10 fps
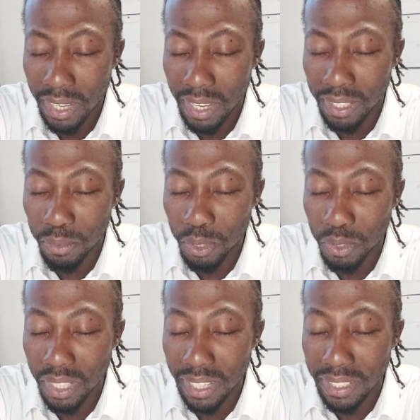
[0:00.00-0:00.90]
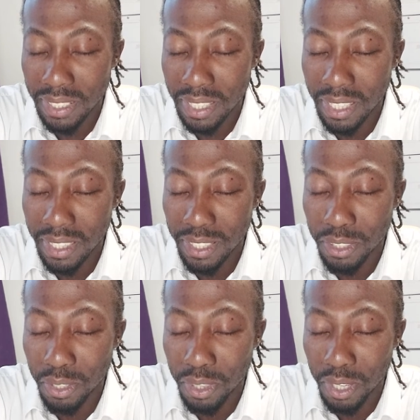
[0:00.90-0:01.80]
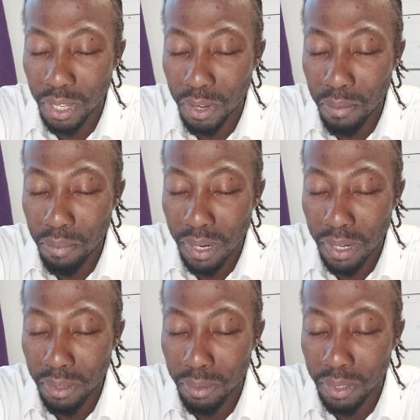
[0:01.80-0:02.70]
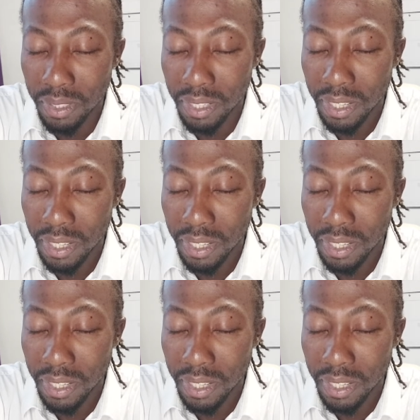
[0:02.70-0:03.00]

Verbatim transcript: And we know that this heat is nothing incomparable